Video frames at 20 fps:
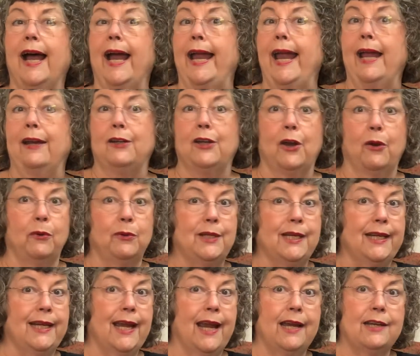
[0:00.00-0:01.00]
I had no
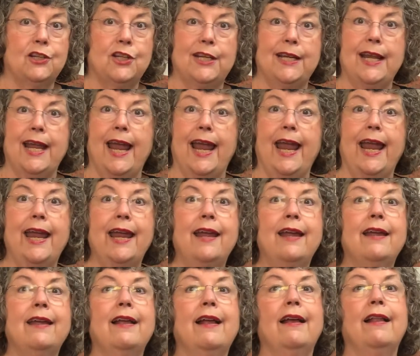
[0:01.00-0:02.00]
DHEA
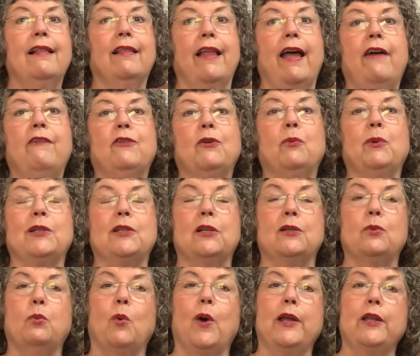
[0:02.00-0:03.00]
left, which
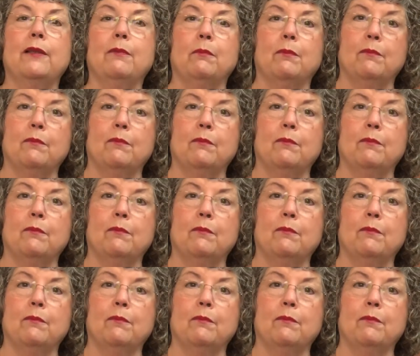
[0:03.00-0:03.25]
is what